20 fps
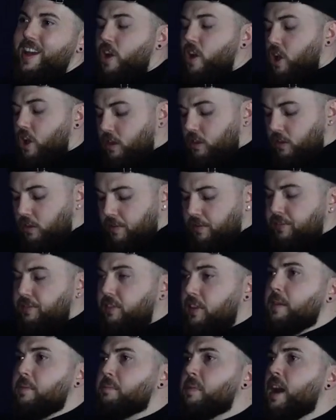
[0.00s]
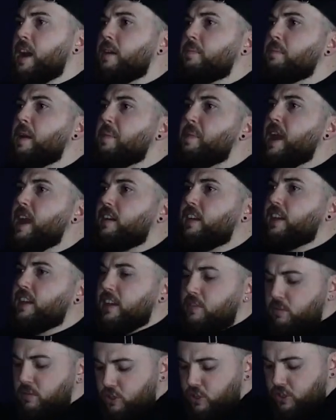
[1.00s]
out, oh, I love like my,
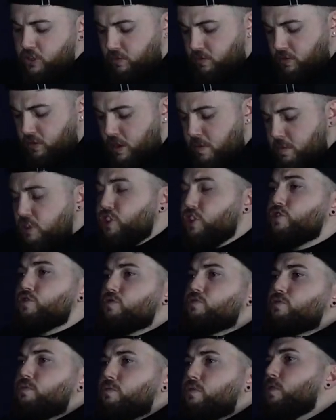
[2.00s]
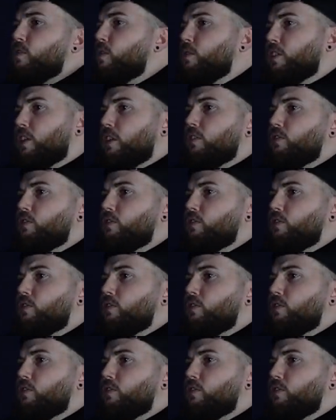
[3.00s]
my belly. Can we just can we just